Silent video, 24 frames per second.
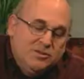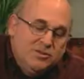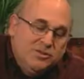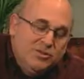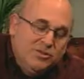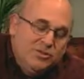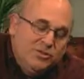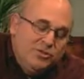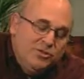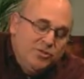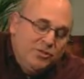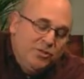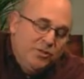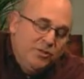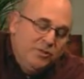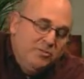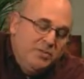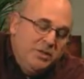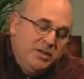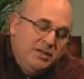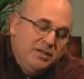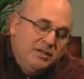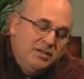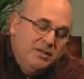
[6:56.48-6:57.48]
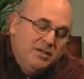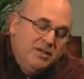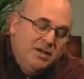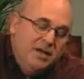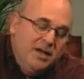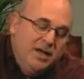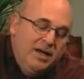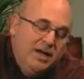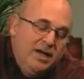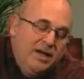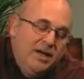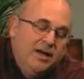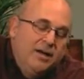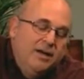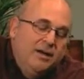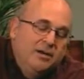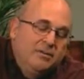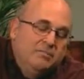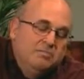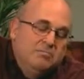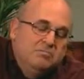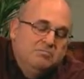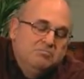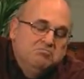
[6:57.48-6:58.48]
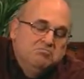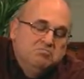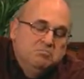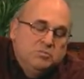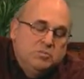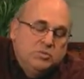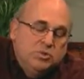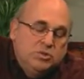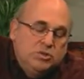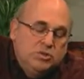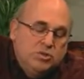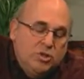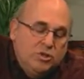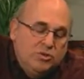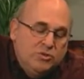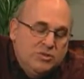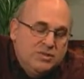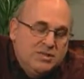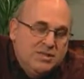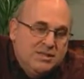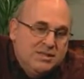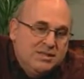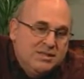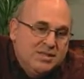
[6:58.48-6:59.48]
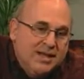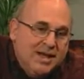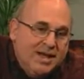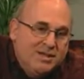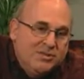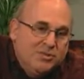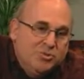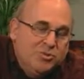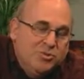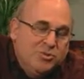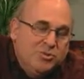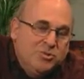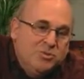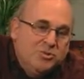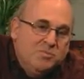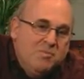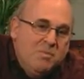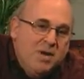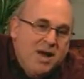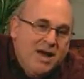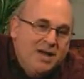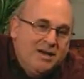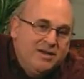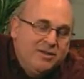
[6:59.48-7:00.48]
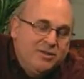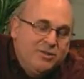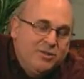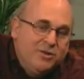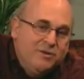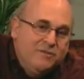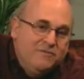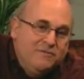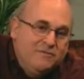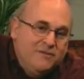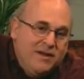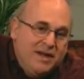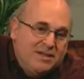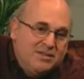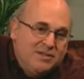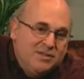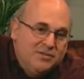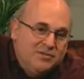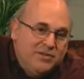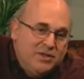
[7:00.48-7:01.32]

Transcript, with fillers: determine um, dosing schedules, monitor effects of